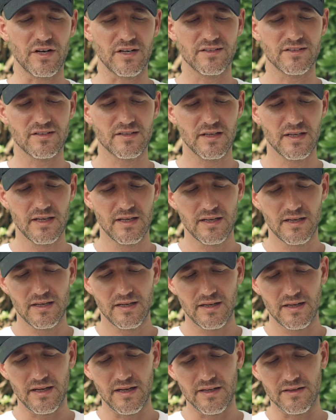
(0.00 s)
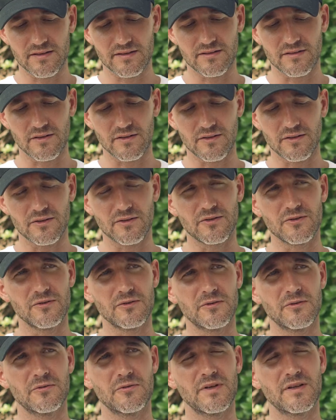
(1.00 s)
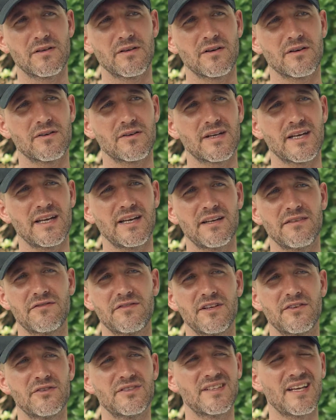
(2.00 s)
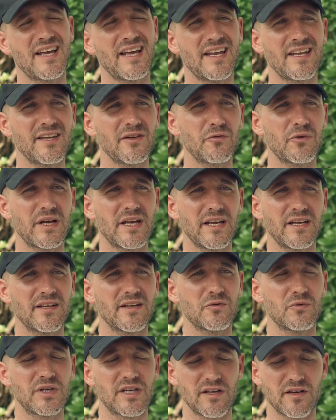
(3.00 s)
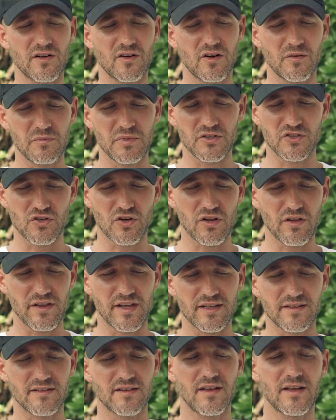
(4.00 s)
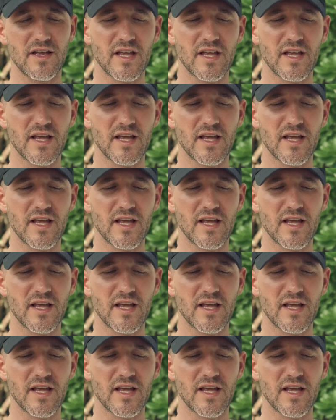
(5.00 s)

us. And so we thought, okay, if there is any way that we can accomplish all that